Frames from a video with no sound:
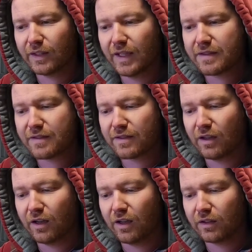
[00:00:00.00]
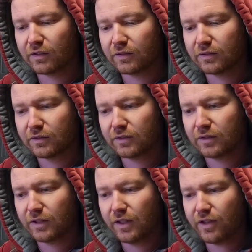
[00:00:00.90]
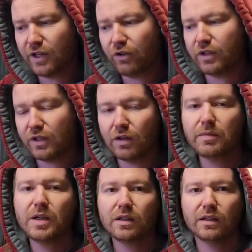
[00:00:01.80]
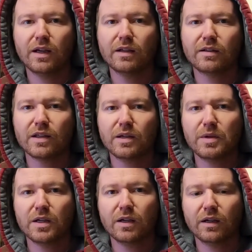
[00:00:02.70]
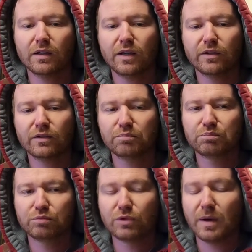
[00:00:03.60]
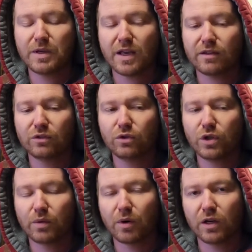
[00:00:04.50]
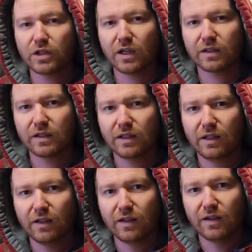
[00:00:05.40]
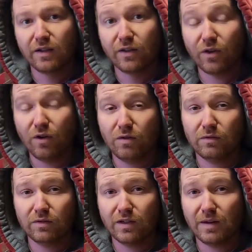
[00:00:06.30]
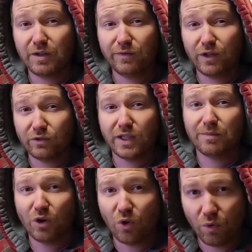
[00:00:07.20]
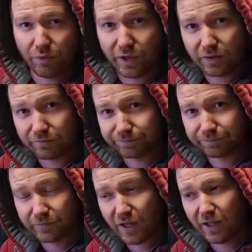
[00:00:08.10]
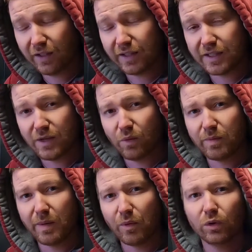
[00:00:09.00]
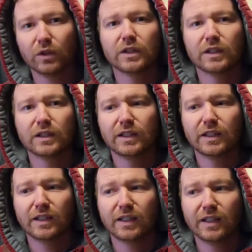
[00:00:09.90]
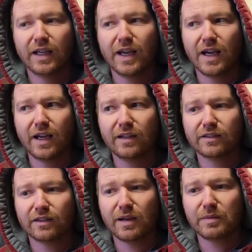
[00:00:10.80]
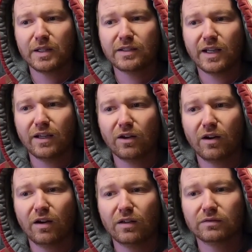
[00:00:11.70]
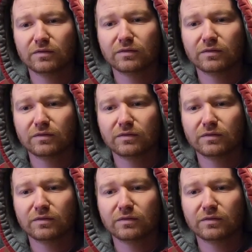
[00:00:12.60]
it's near and dear to me, and it's going to be a I'm guessing 2-year project. So I'm going to videotape the whole thing, kind of like I did with my bowler, and I'm going to take on,